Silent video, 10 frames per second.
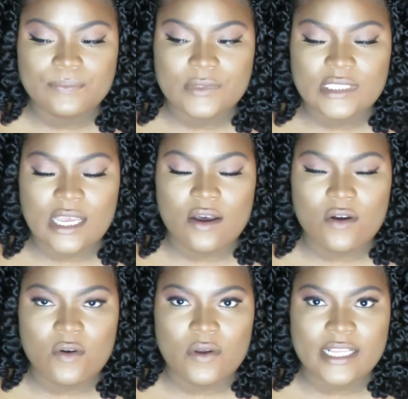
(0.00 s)

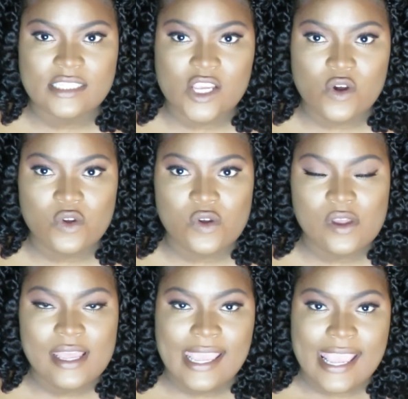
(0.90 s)
So in
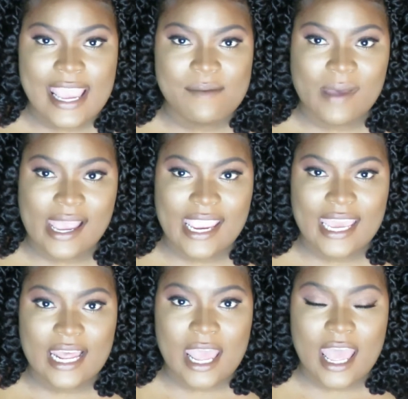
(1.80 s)
total, in my
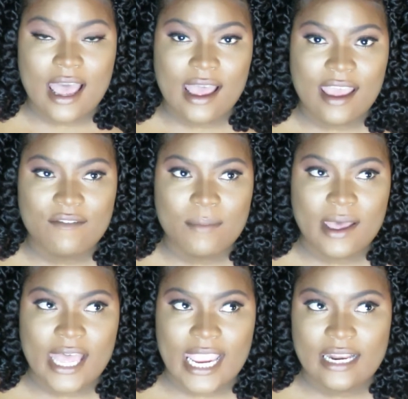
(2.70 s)
head, I have
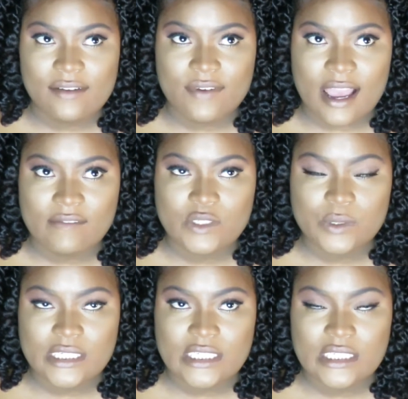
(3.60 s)
about 85
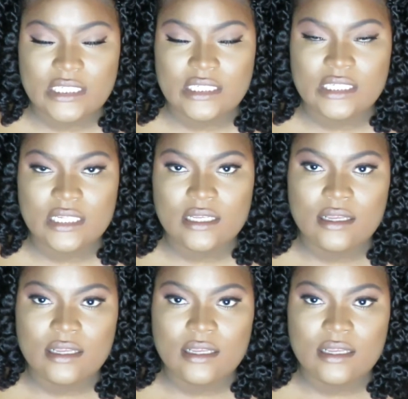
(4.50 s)
twists.